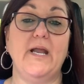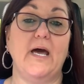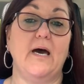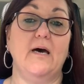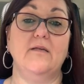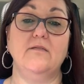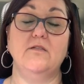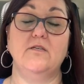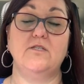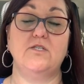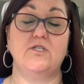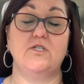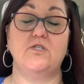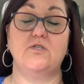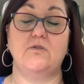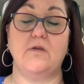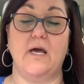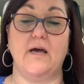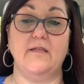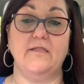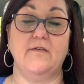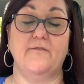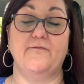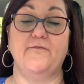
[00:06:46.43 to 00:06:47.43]
on
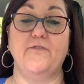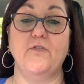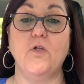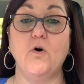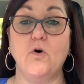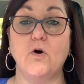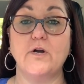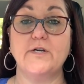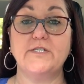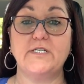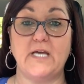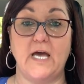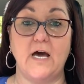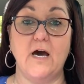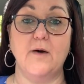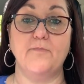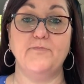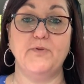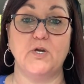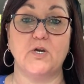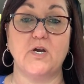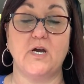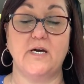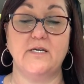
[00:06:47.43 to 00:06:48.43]
the floor to
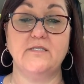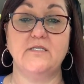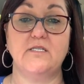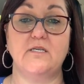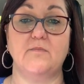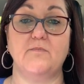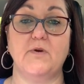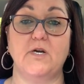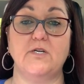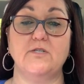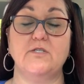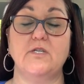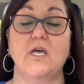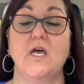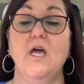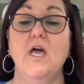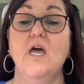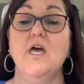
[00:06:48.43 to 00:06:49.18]
help your customers.